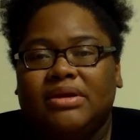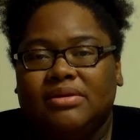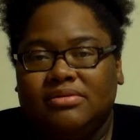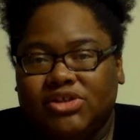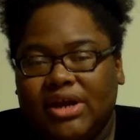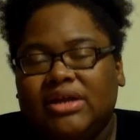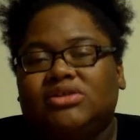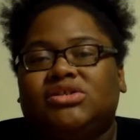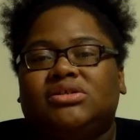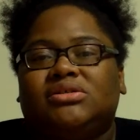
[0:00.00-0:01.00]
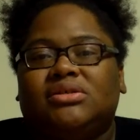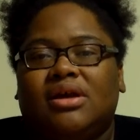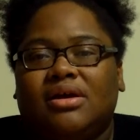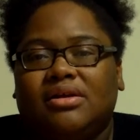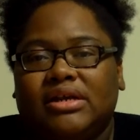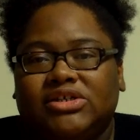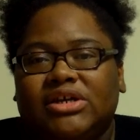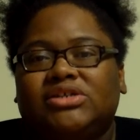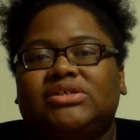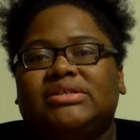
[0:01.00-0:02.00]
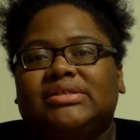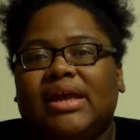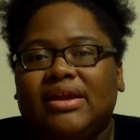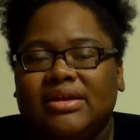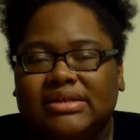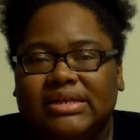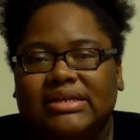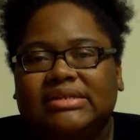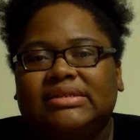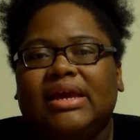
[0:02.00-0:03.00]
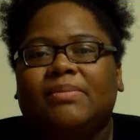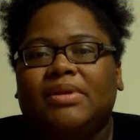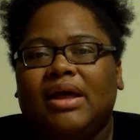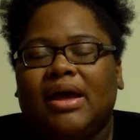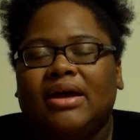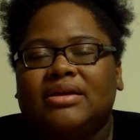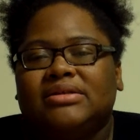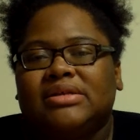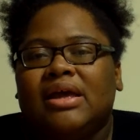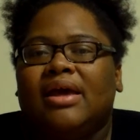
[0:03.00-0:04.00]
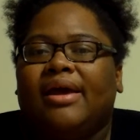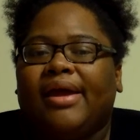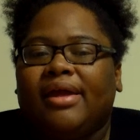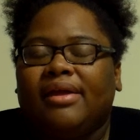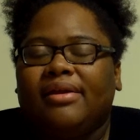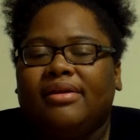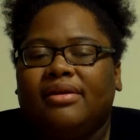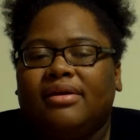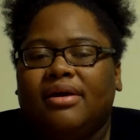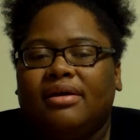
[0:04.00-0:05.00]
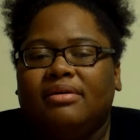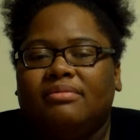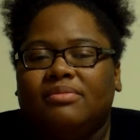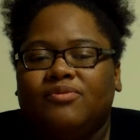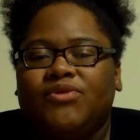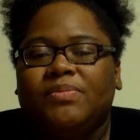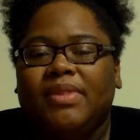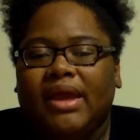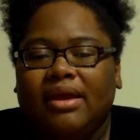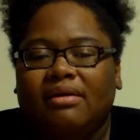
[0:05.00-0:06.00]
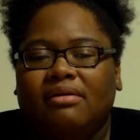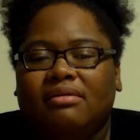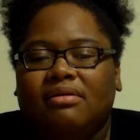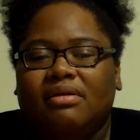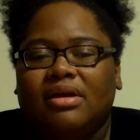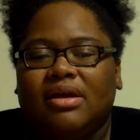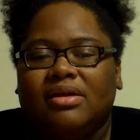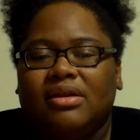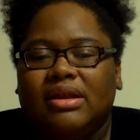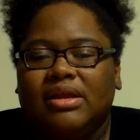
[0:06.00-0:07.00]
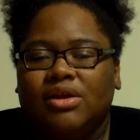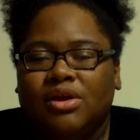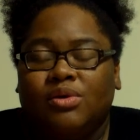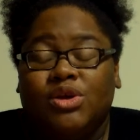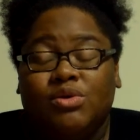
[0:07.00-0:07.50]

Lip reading: They changed his settings, and he stabilized, and from there, you